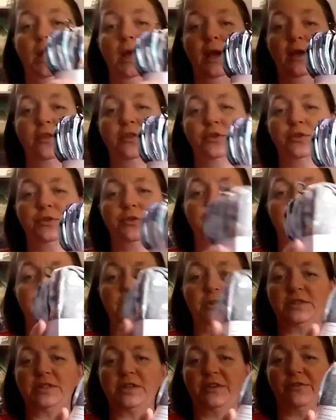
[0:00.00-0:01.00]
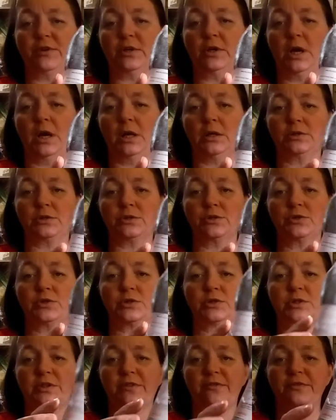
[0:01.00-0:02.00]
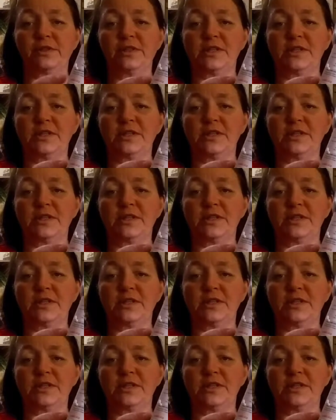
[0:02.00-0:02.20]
And they're different colors, different